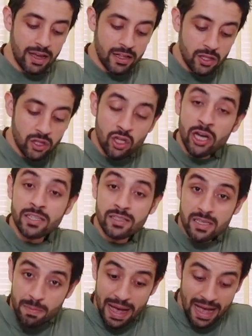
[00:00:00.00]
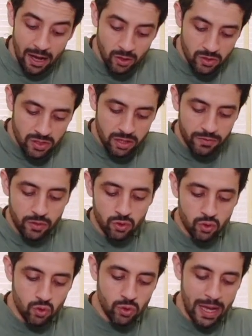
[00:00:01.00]
90 pounds if you
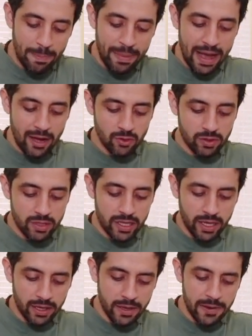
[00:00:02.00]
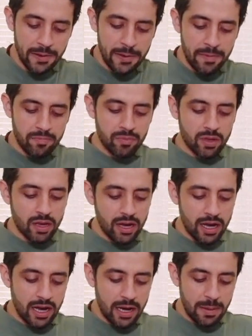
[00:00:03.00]
do that pound thing.
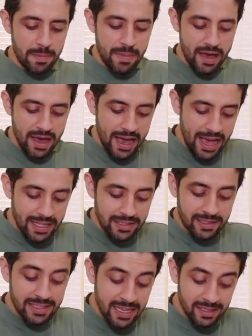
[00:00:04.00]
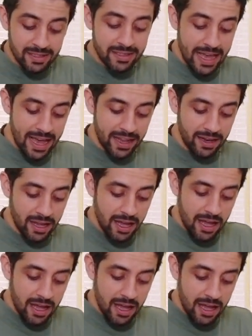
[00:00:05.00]
And since then,